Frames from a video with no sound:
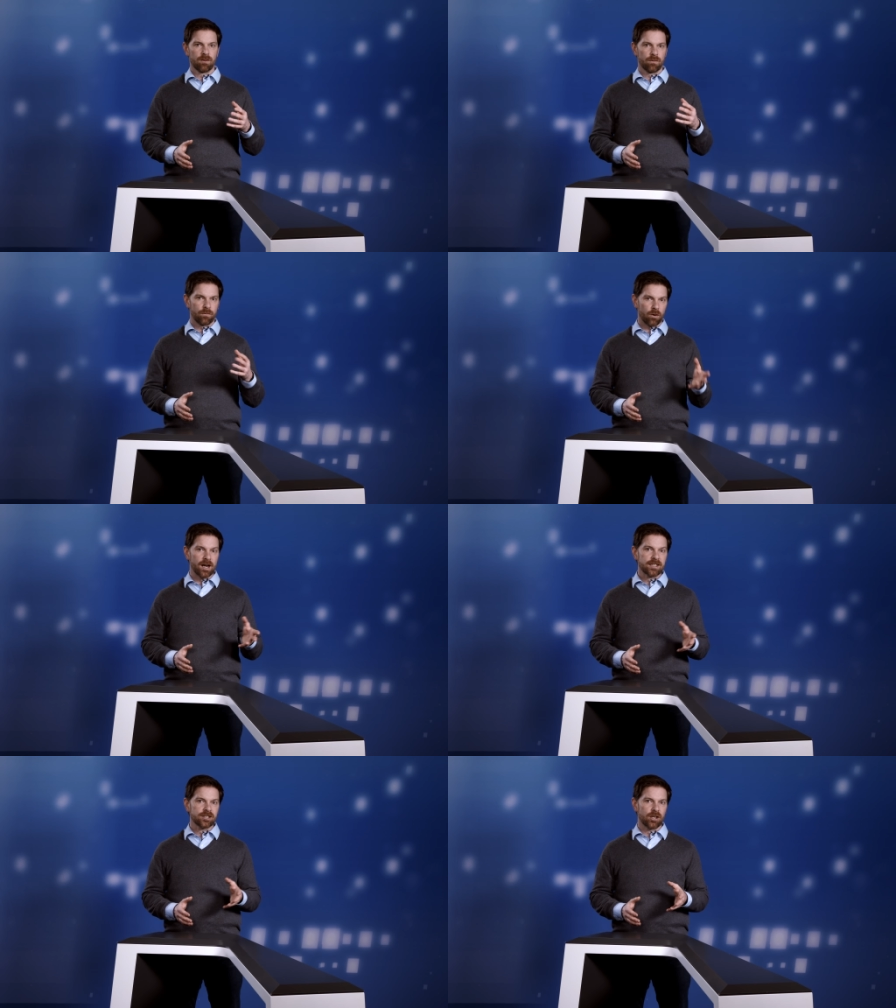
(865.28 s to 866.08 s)
For
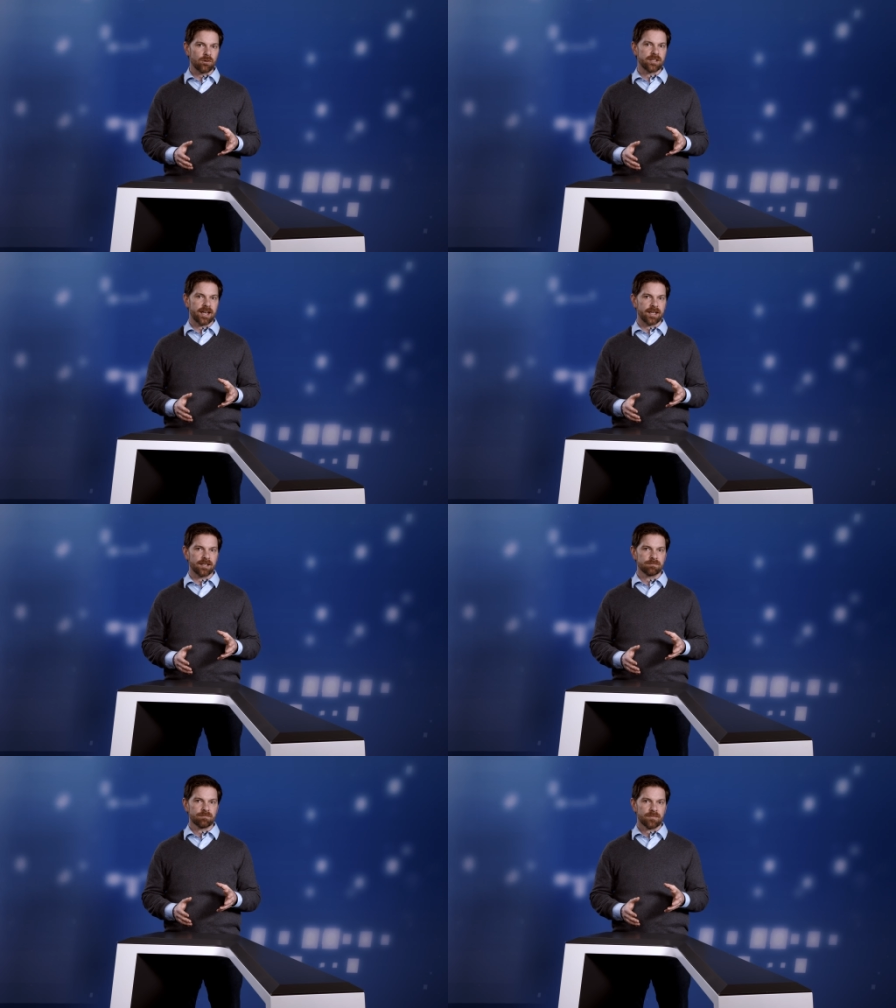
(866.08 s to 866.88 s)
lecture
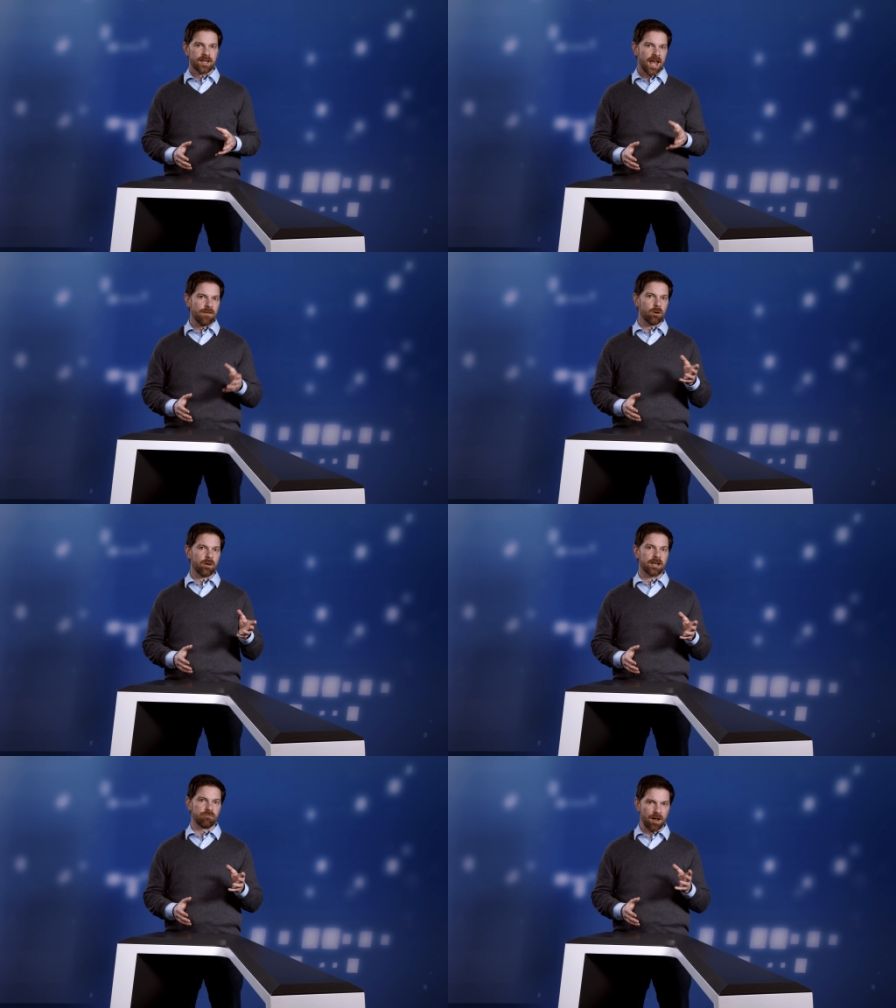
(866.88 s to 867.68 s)
note-taking, have a look
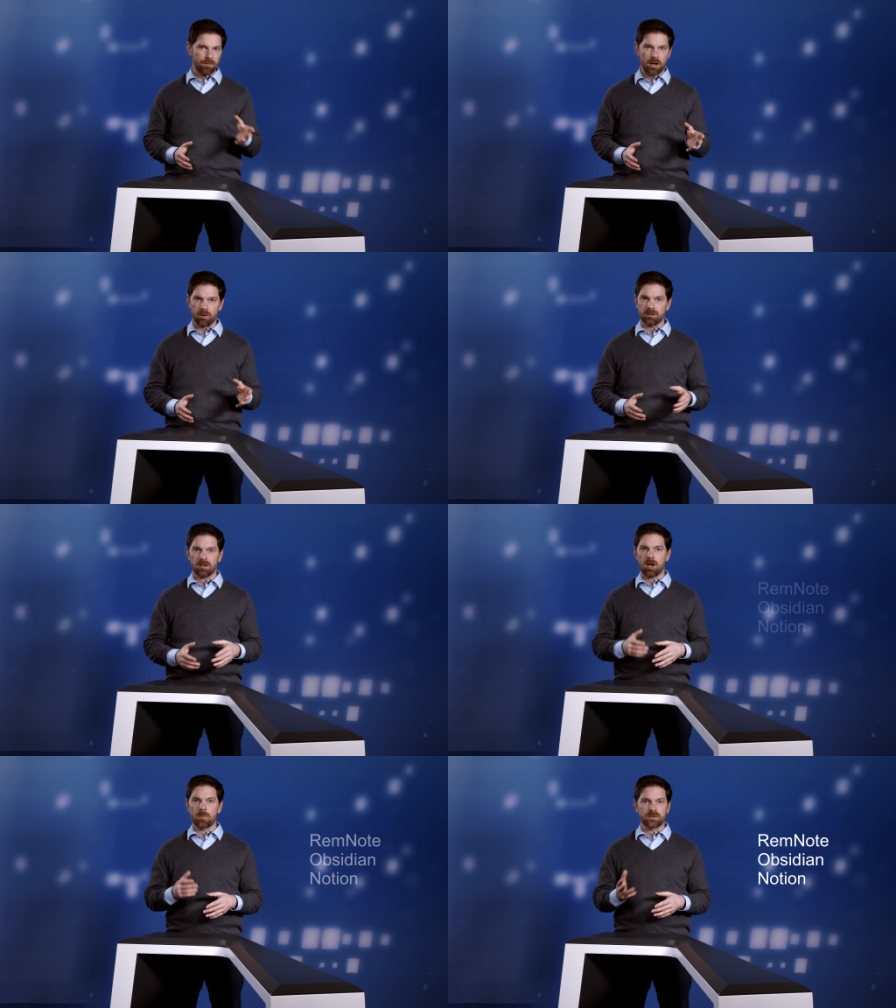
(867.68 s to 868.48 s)
at Remnote,
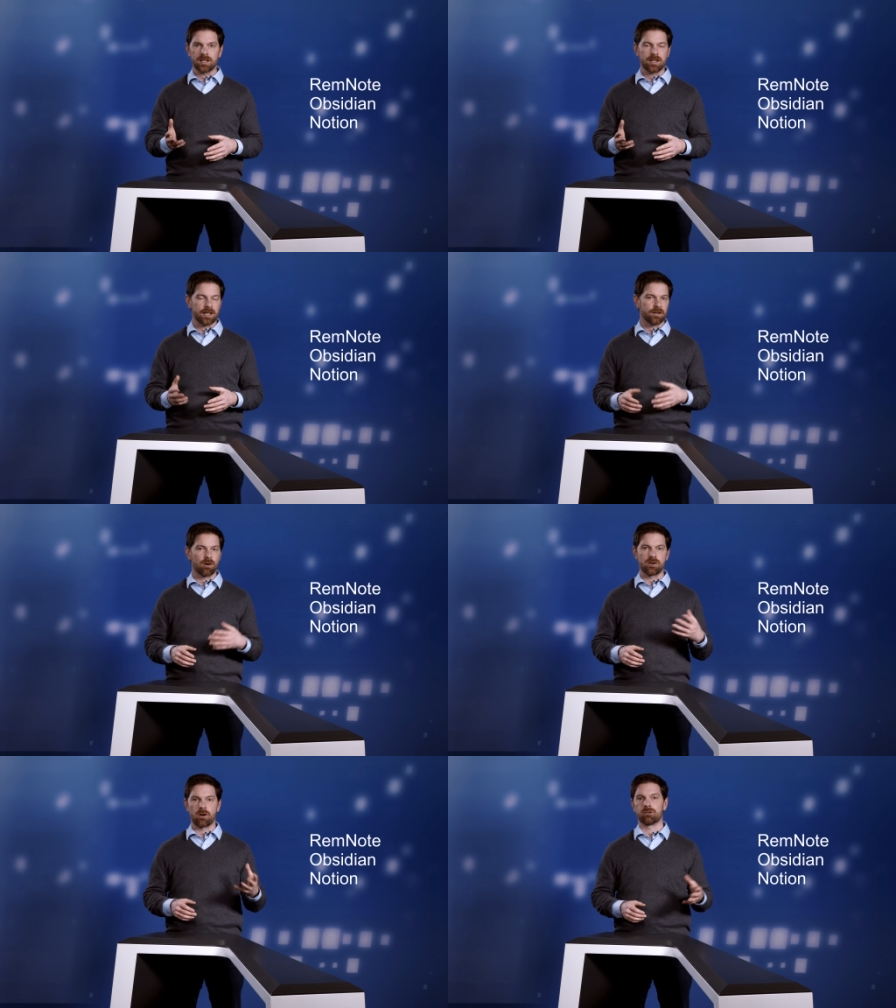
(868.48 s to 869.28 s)
Obsidian or
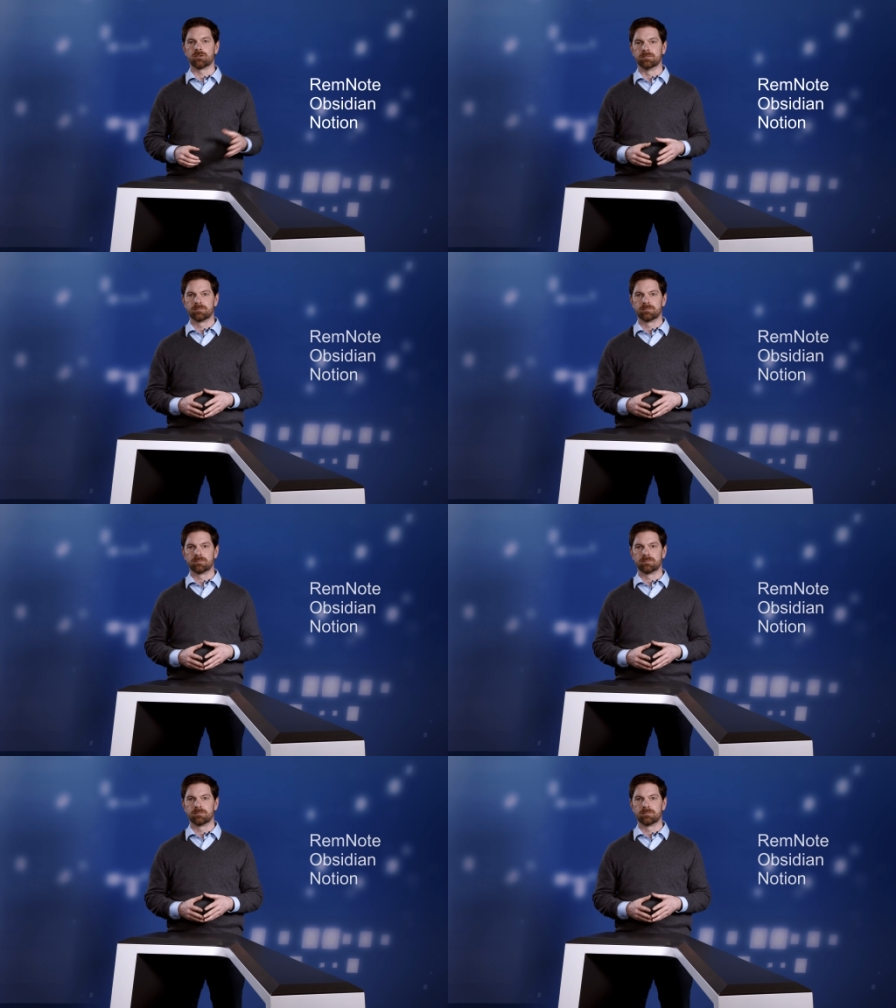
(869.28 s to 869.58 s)
Notion.